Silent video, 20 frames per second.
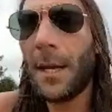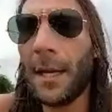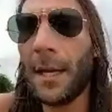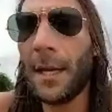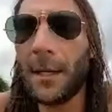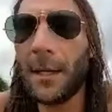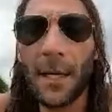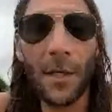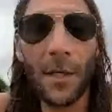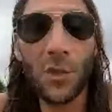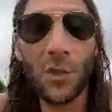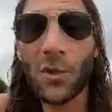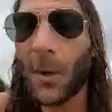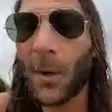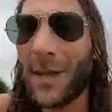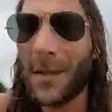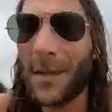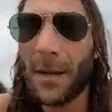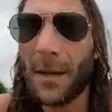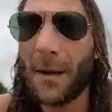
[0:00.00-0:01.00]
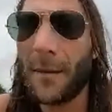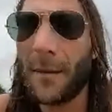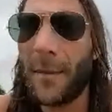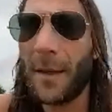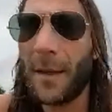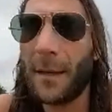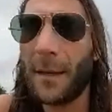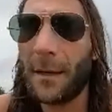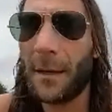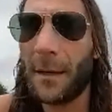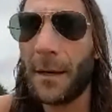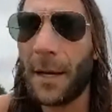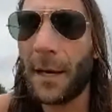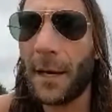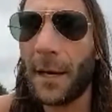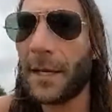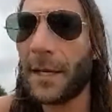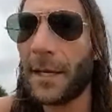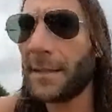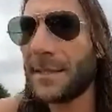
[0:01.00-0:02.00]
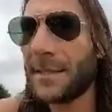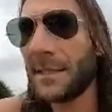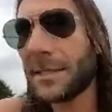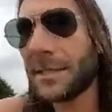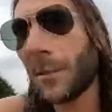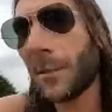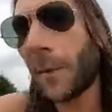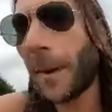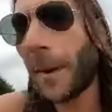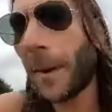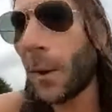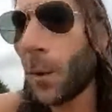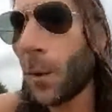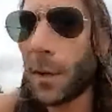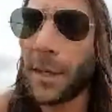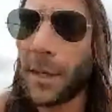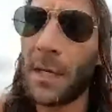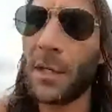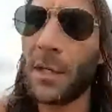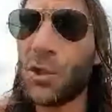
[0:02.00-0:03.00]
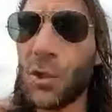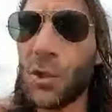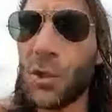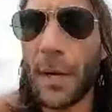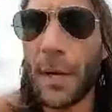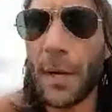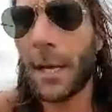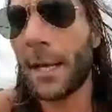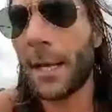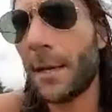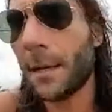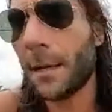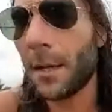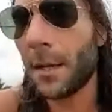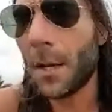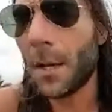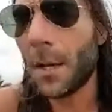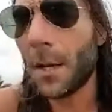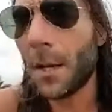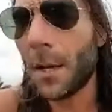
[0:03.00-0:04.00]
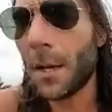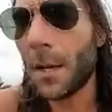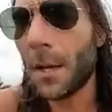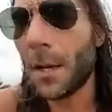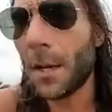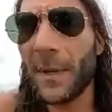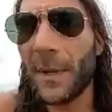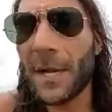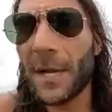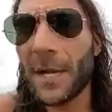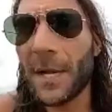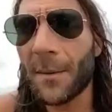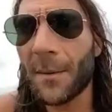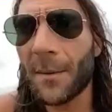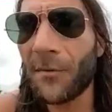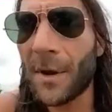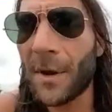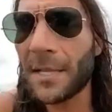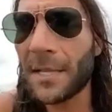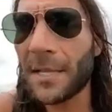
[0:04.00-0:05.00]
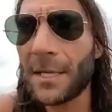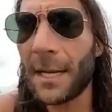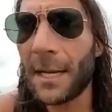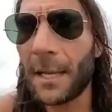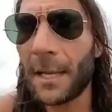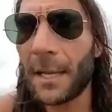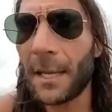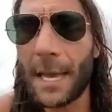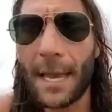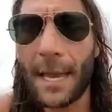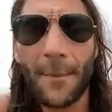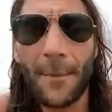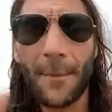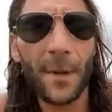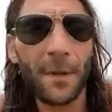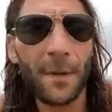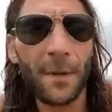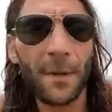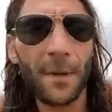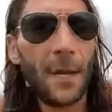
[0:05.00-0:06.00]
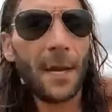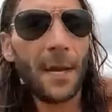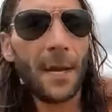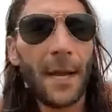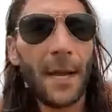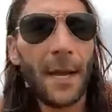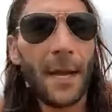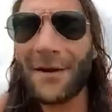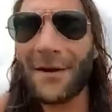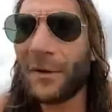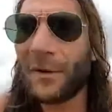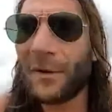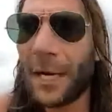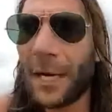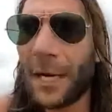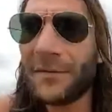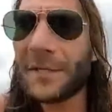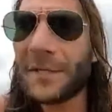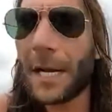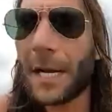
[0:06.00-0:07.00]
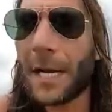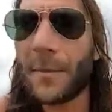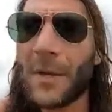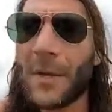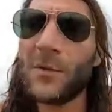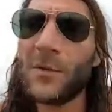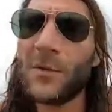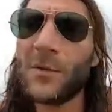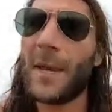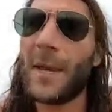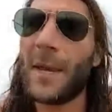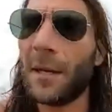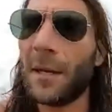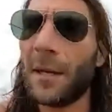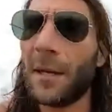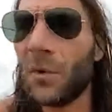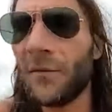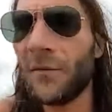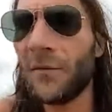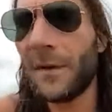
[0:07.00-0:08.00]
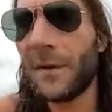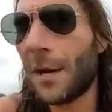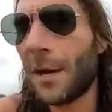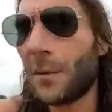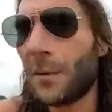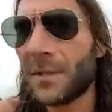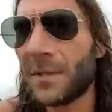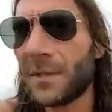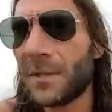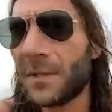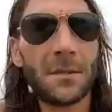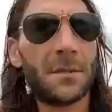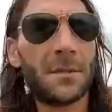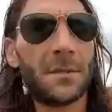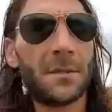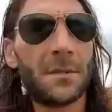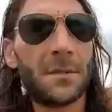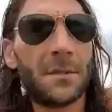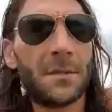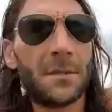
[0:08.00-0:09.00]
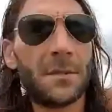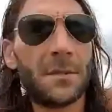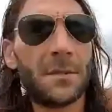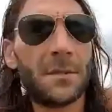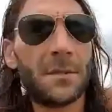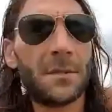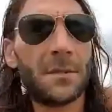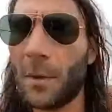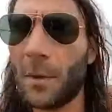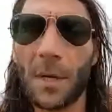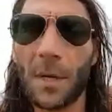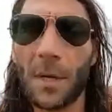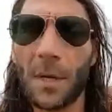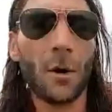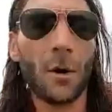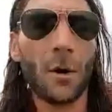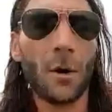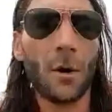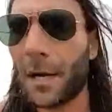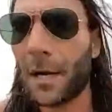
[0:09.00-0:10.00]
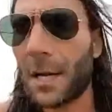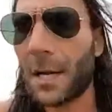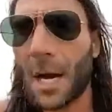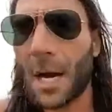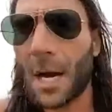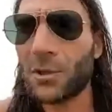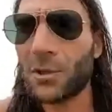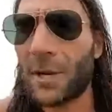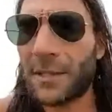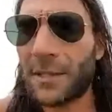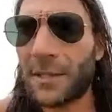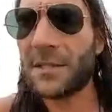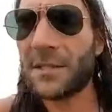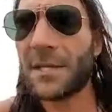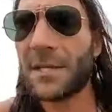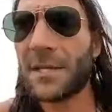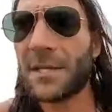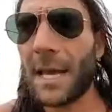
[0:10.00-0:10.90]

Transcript: enjoyed them, and he'd seen some of my work and enjoyed it, and we'd become friends in LA. But every kind of time he was making a movie, I was, already on contract on something